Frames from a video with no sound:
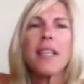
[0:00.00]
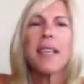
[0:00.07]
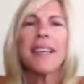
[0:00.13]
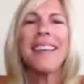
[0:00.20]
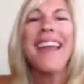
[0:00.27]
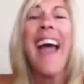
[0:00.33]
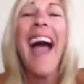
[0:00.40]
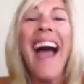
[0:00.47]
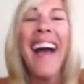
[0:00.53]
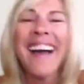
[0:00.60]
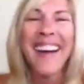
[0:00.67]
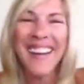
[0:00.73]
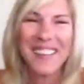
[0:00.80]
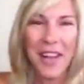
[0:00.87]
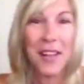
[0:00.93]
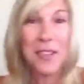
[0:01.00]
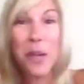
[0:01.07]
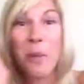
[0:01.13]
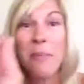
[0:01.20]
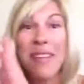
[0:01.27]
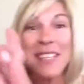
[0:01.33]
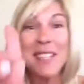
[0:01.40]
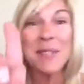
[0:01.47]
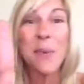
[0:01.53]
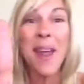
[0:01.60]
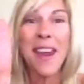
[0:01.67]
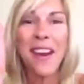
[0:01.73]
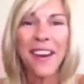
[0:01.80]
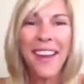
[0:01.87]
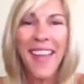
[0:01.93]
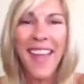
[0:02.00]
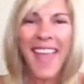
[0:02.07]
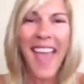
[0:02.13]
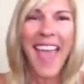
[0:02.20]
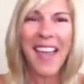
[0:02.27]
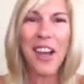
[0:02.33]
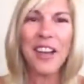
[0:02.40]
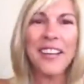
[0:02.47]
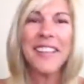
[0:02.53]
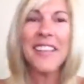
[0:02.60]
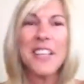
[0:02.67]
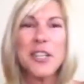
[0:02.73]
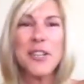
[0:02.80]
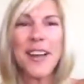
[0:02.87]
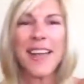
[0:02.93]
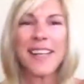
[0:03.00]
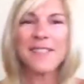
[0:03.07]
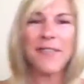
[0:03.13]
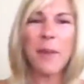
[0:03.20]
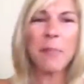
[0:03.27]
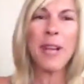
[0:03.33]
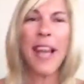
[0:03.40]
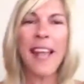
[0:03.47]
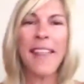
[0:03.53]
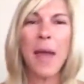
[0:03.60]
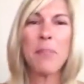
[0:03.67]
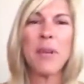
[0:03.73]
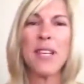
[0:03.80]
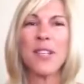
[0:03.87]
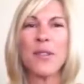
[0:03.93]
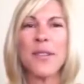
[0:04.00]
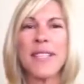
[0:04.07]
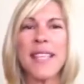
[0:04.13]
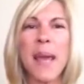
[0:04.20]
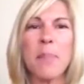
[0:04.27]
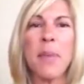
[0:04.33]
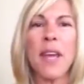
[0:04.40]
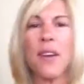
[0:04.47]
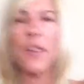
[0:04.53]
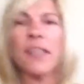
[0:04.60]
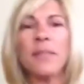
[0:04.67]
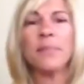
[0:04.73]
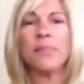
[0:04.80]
I don't mean to swear. Hang on, shall I flip it like that, Peter? Is that better?